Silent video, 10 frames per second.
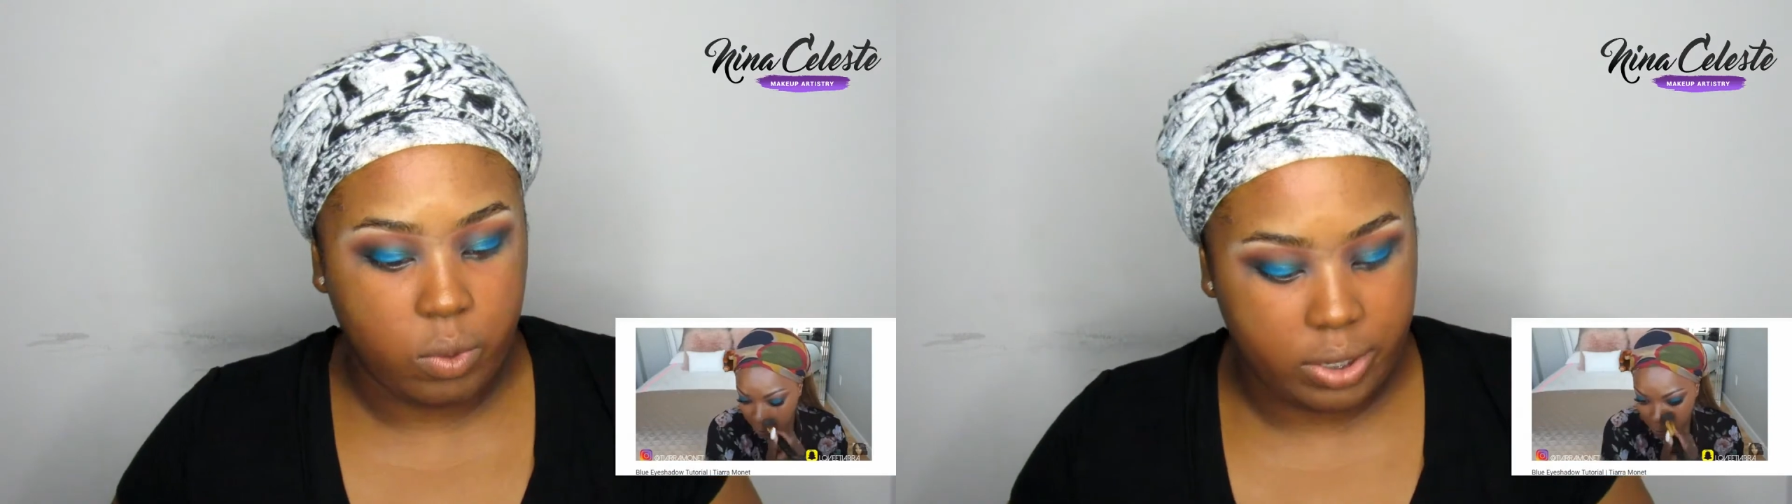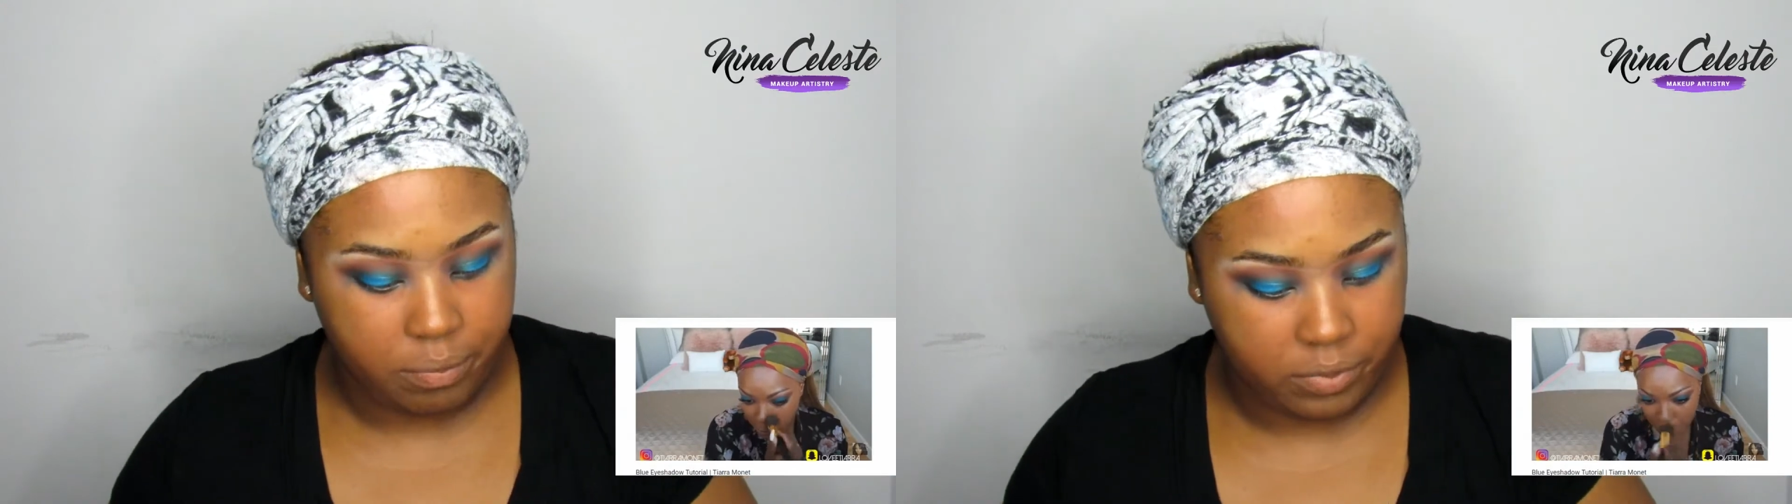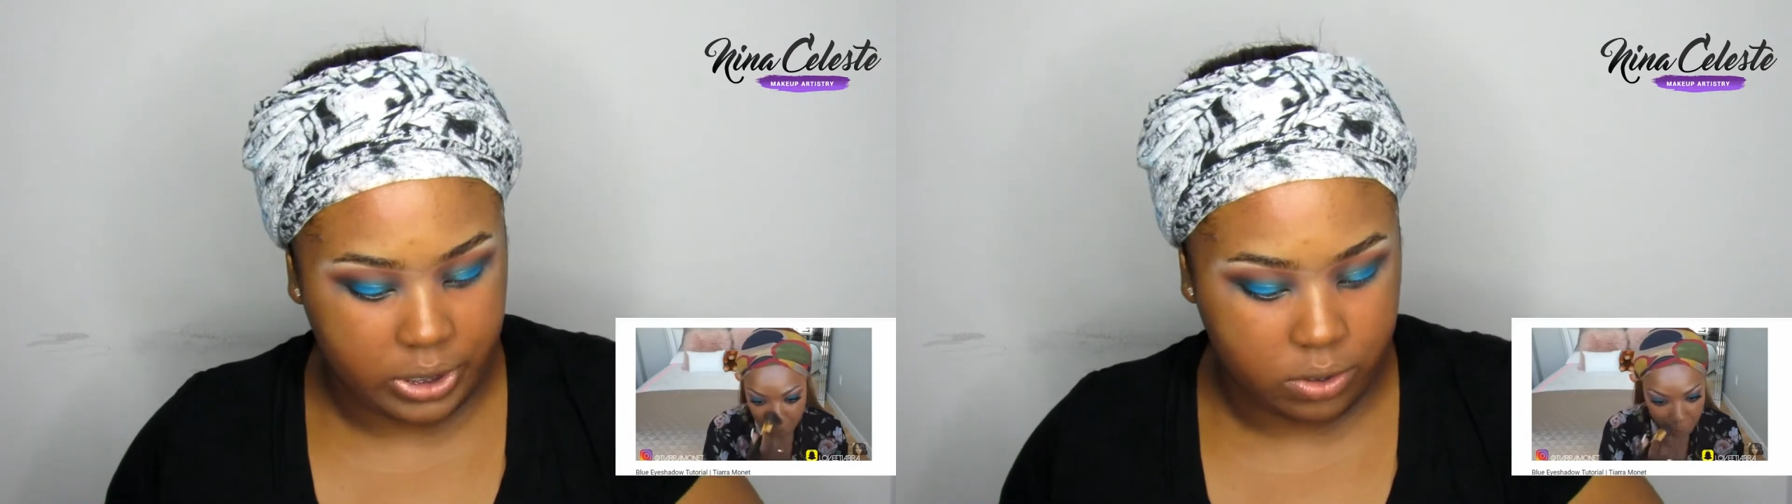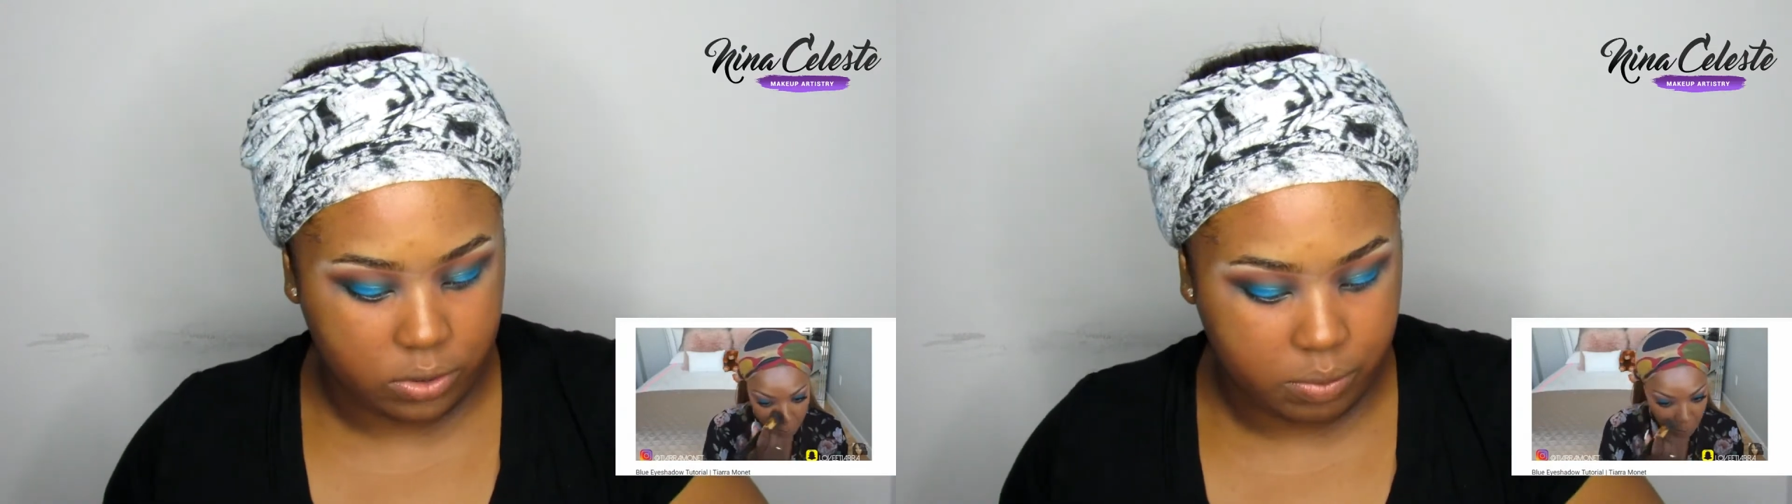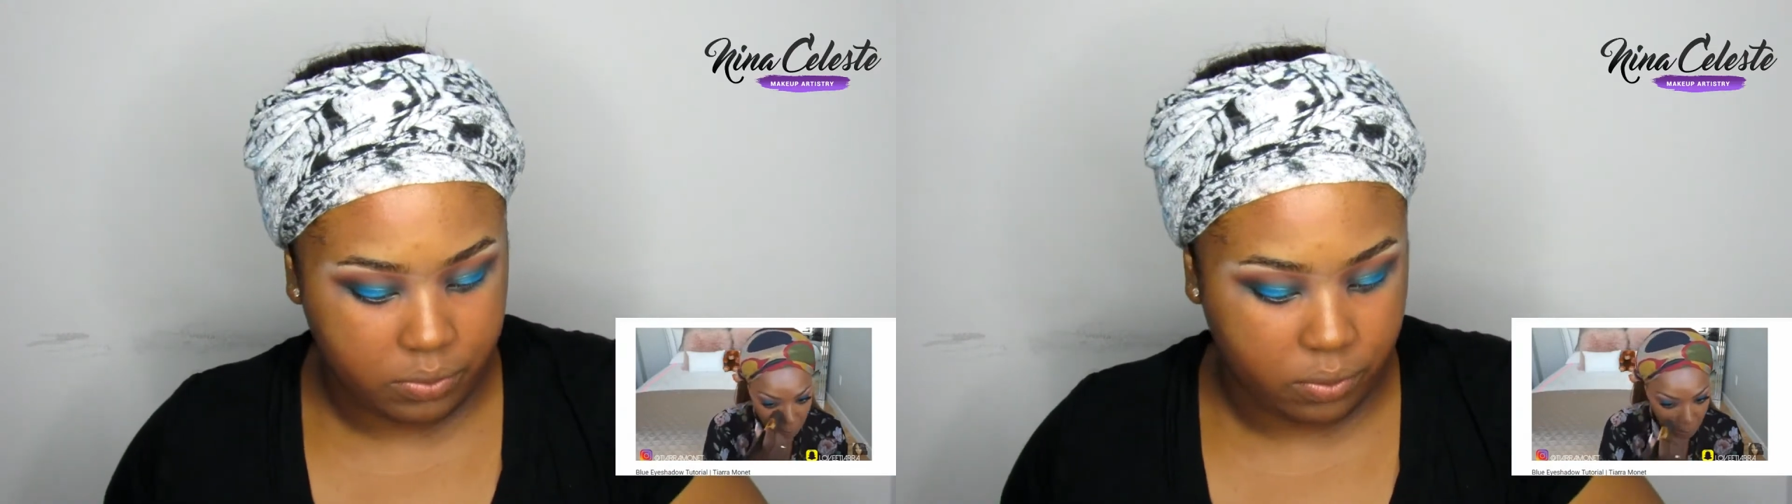in videos
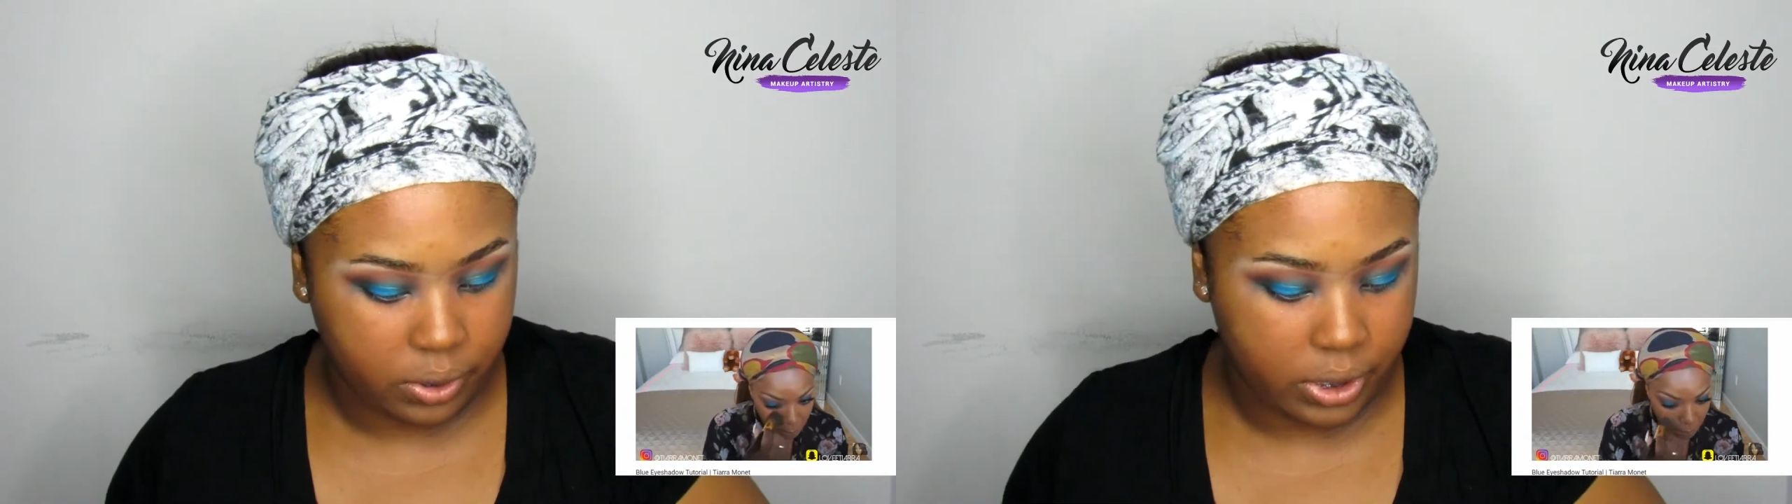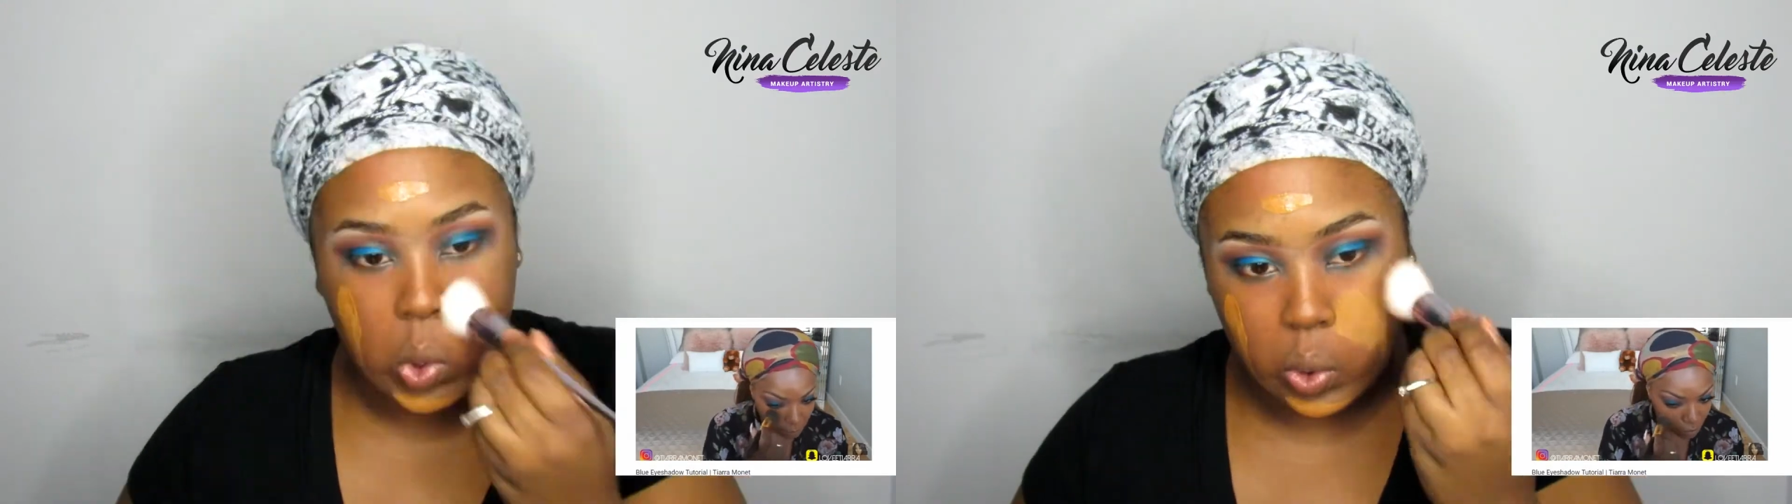before.